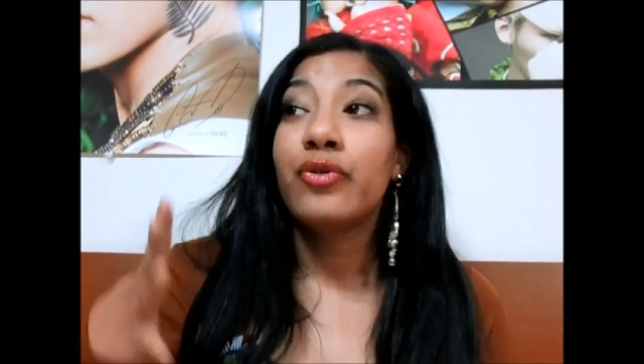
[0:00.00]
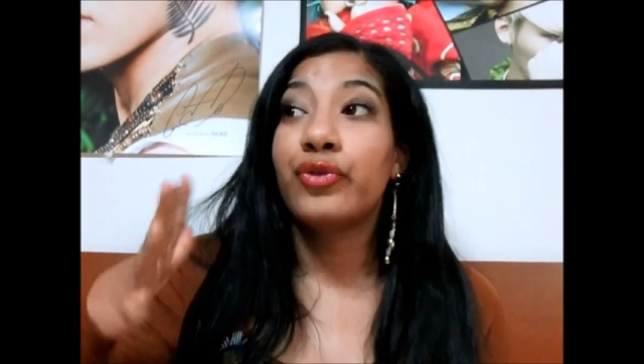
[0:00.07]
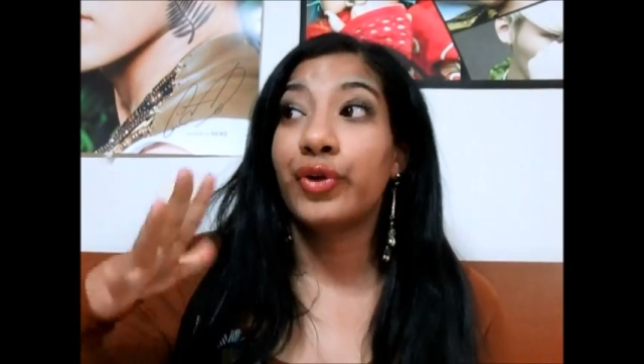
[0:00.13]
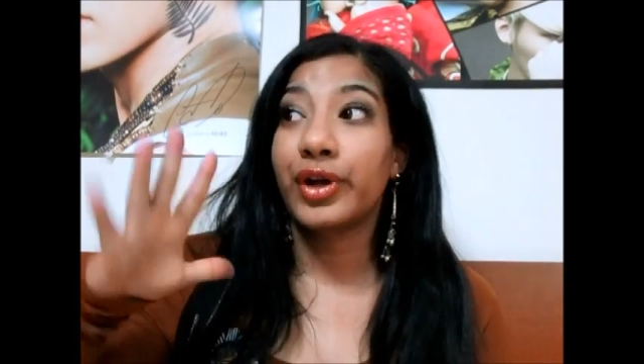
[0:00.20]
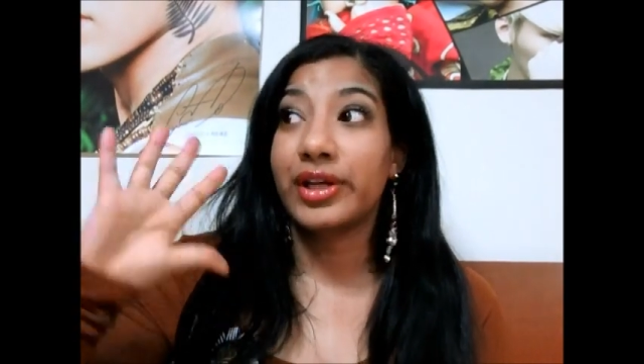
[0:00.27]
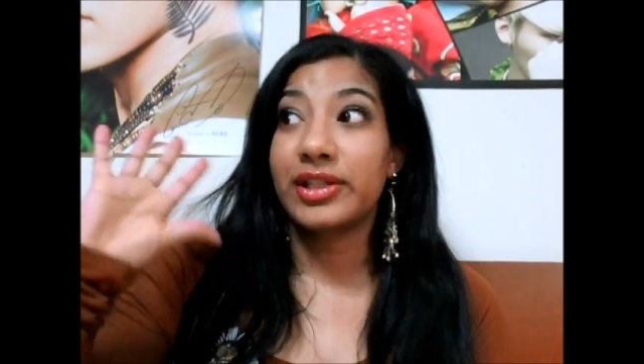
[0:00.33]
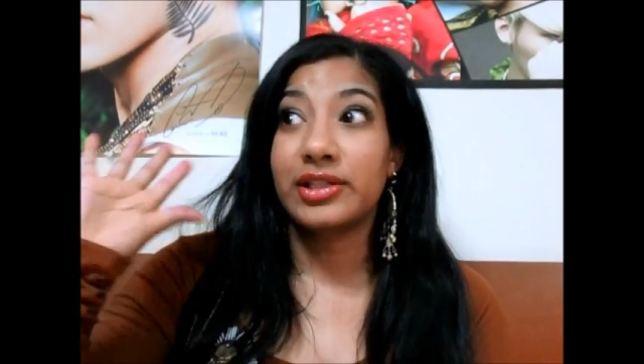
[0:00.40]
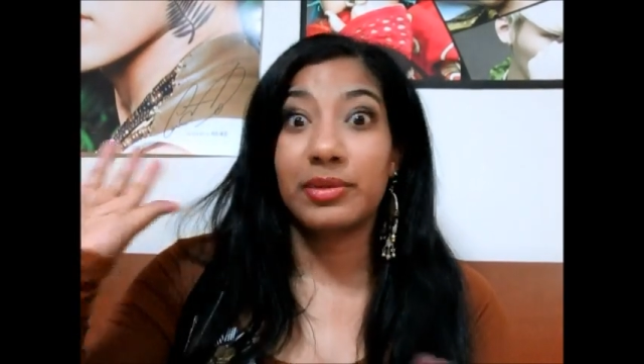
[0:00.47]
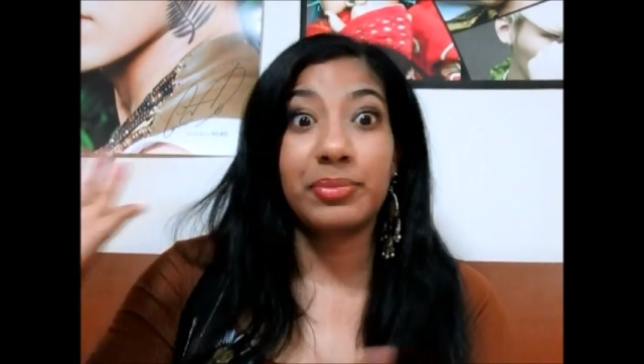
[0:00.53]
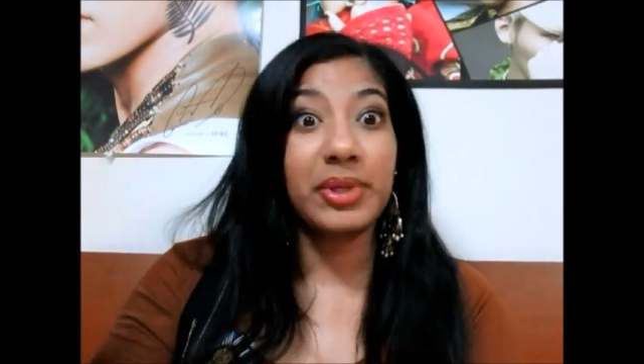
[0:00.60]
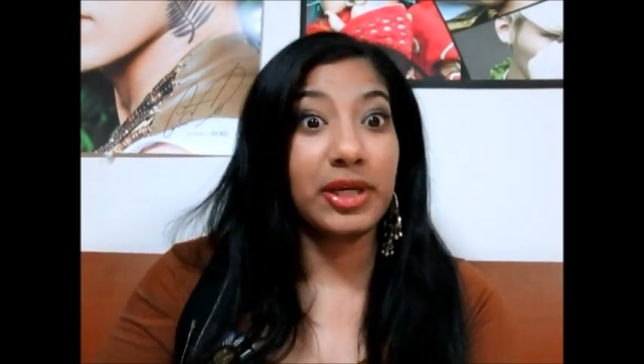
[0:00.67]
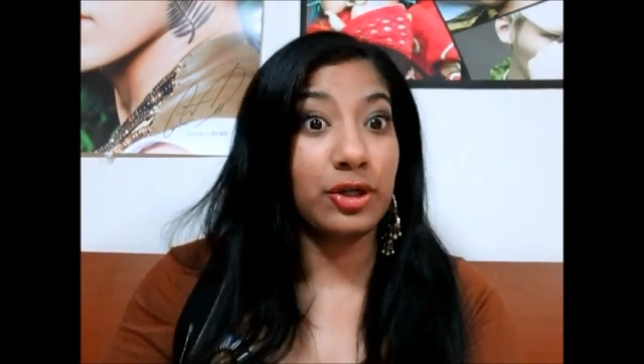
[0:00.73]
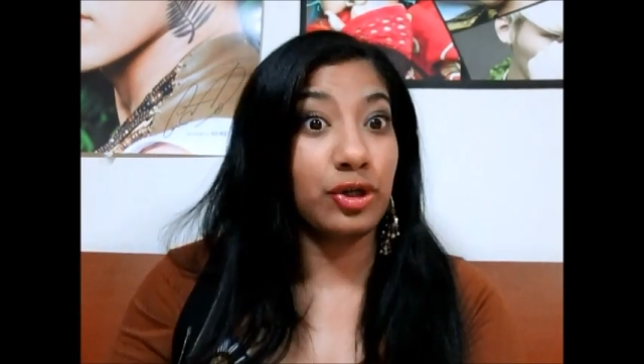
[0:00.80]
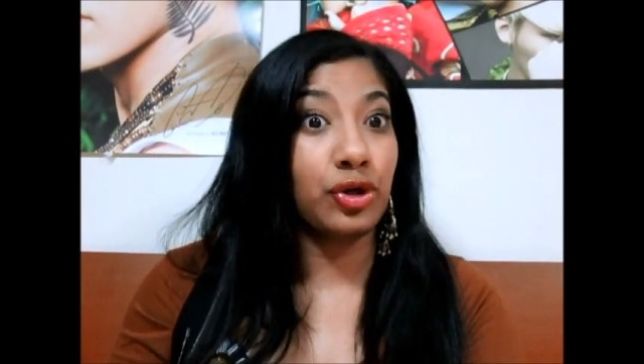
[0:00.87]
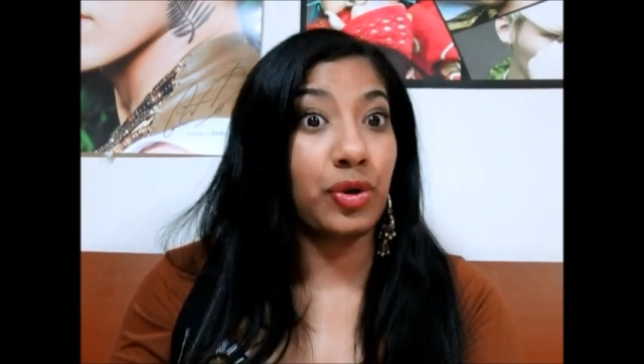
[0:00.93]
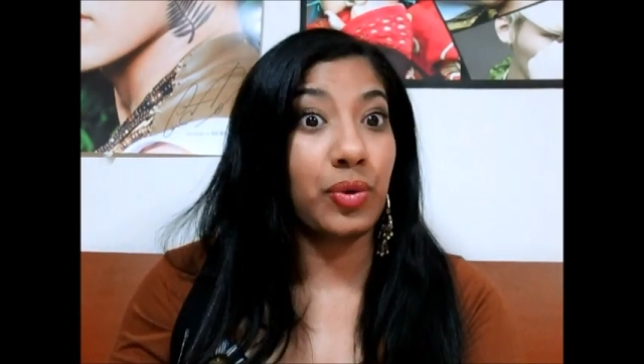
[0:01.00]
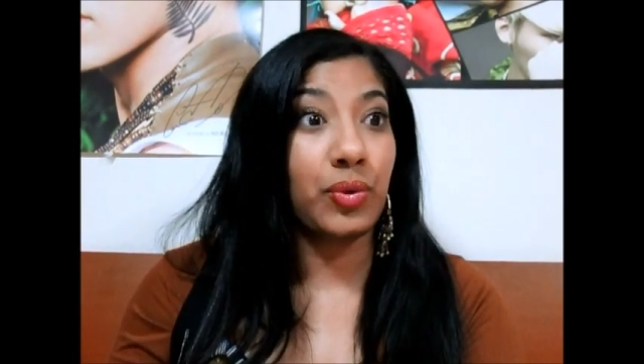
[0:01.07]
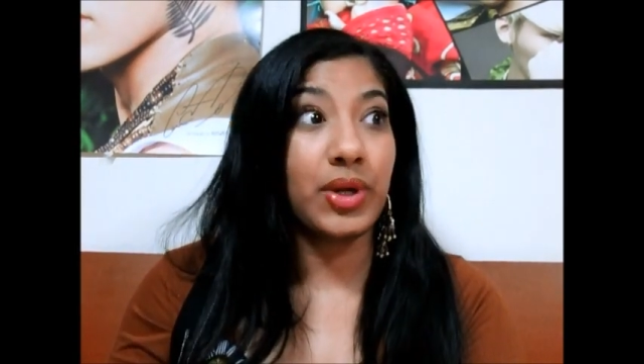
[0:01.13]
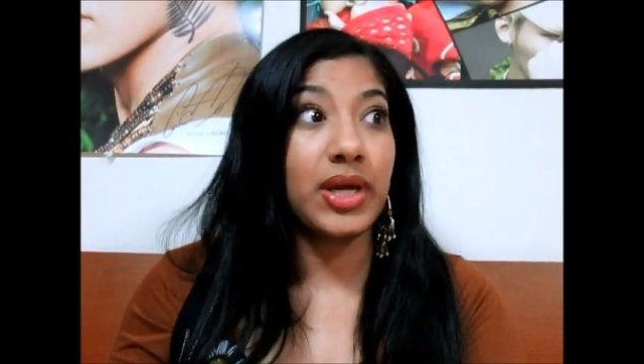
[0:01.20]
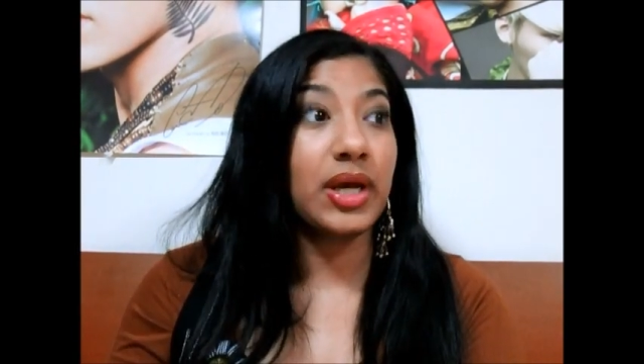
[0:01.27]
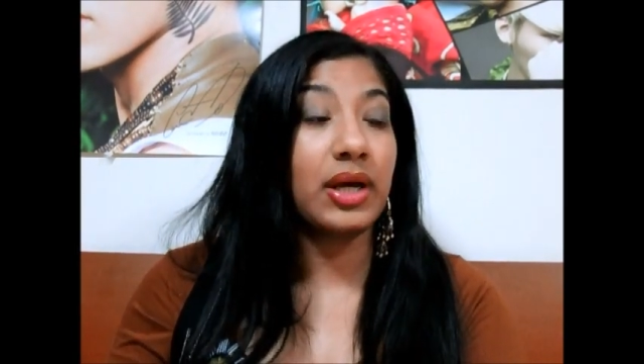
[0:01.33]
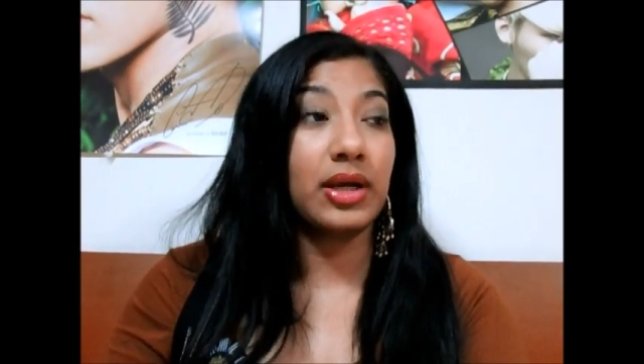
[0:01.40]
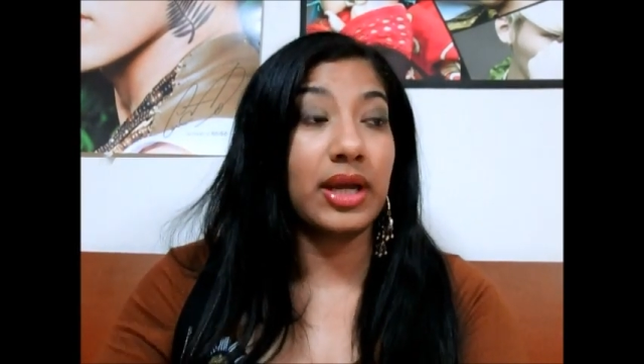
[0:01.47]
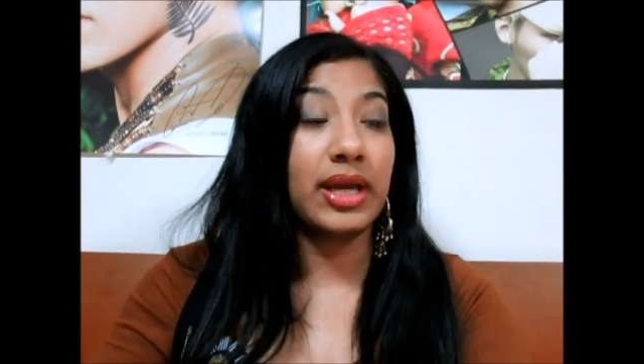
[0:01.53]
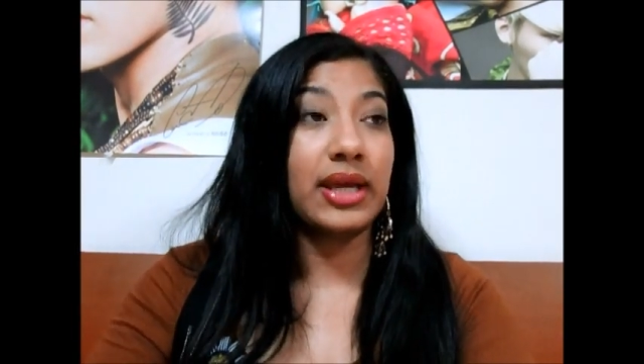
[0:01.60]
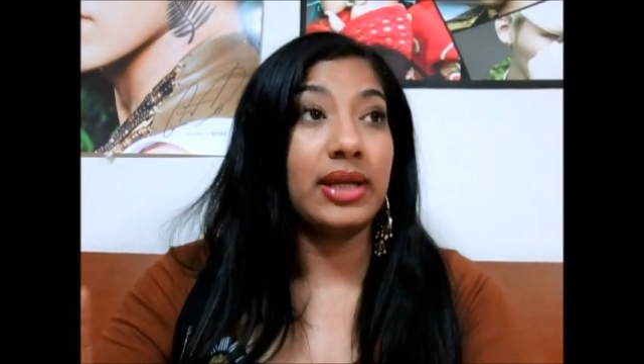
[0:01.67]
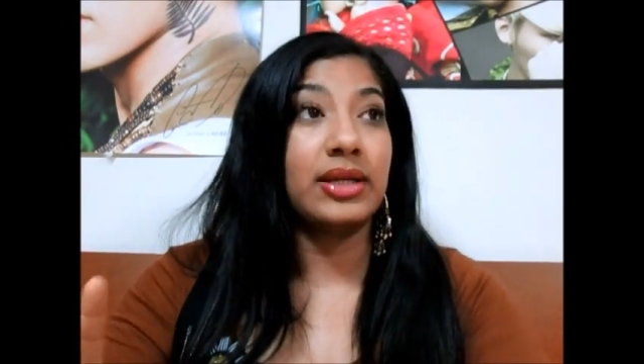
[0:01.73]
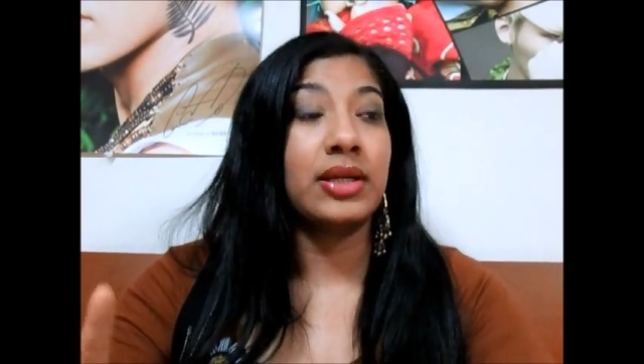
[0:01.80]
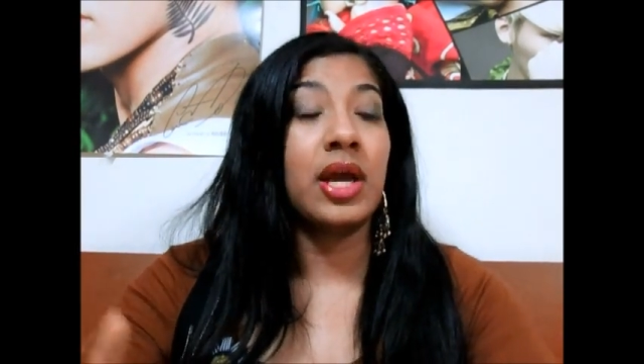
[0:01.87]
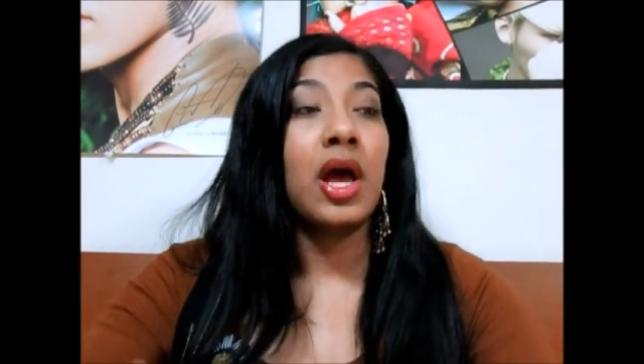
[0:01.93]
for it to be in Korea
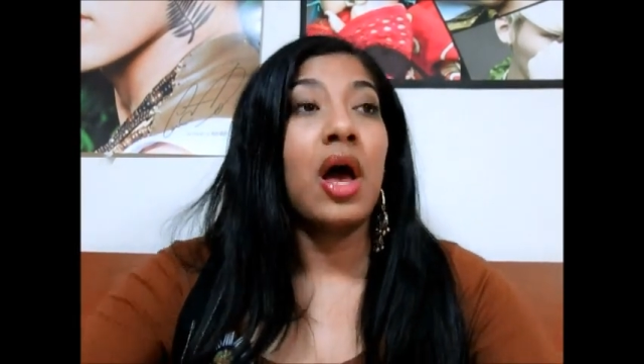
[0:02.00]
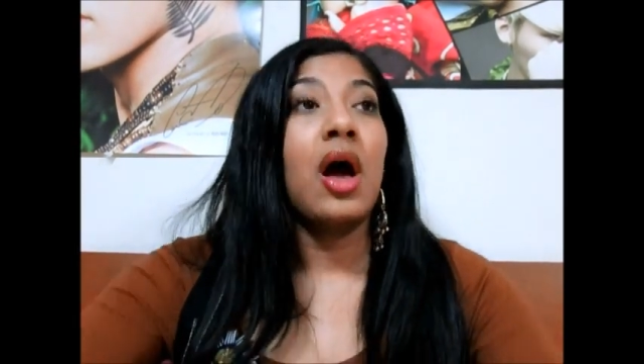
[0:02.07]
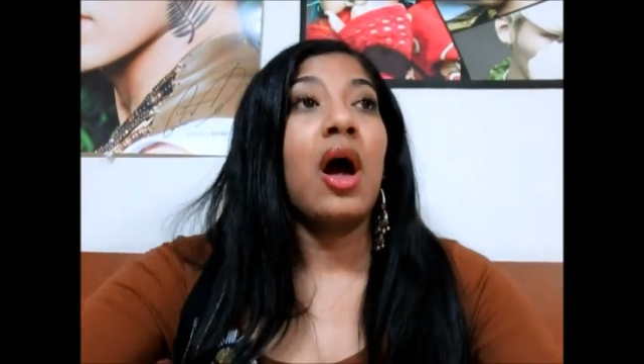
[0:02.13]
and